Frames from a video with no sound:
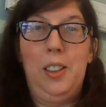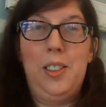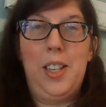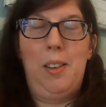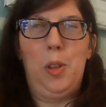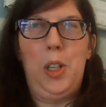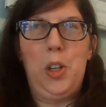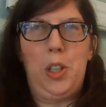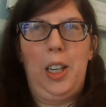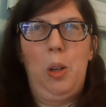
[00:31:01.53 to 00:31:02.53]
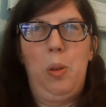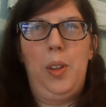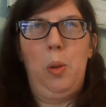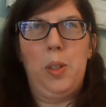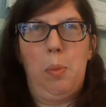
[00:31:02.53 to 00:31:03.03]
several years ago when
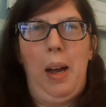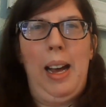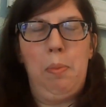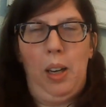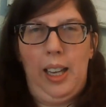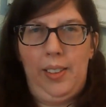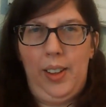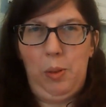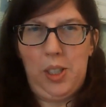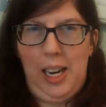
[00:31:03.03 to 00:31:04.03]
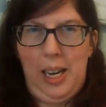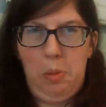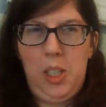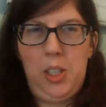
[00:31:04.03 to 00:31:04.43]
there was a pipeline that was damaged.